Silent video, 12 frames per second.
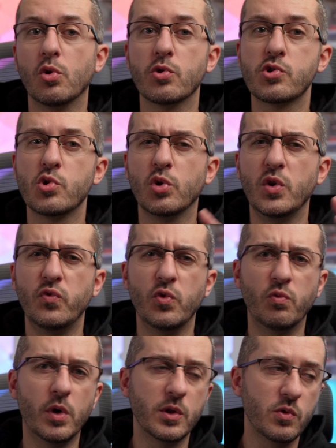tall, so if
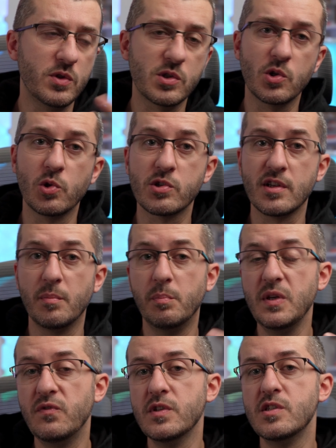you want to install some
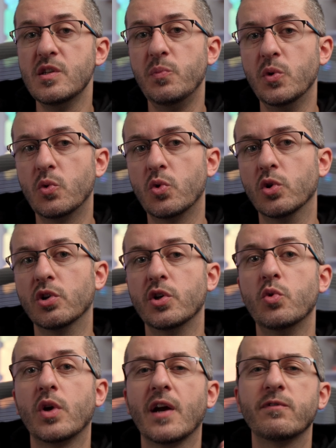beefy CPU cooler
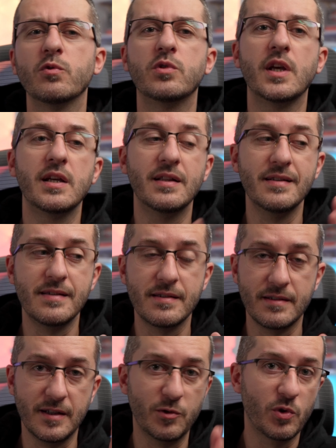you have to take
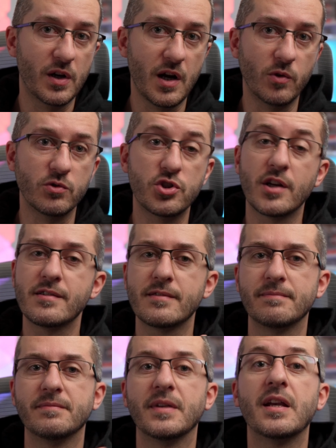this into account,
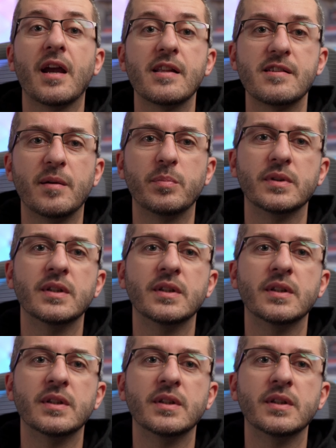just a heads up.